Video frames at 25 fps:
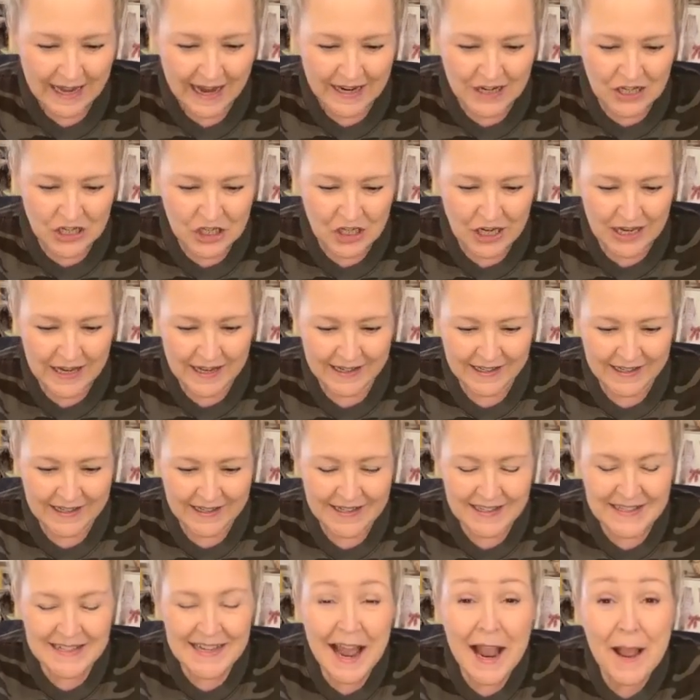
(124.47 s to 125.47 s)
Hi,
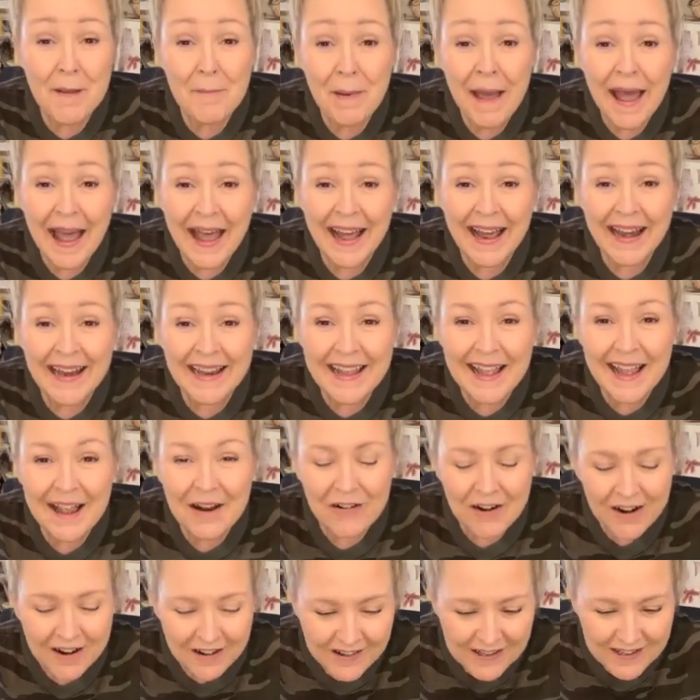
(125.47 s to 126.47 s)
Janice. Hi, Patty.
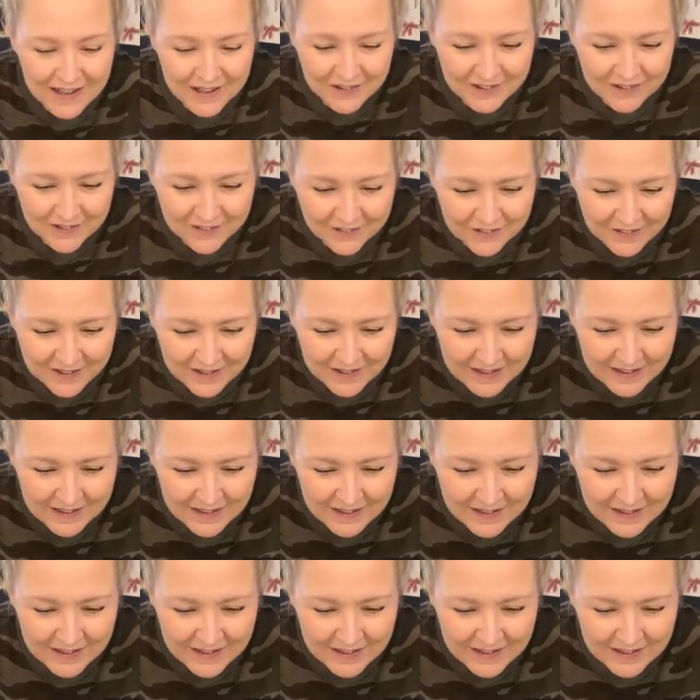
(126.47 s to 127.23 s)
How are you?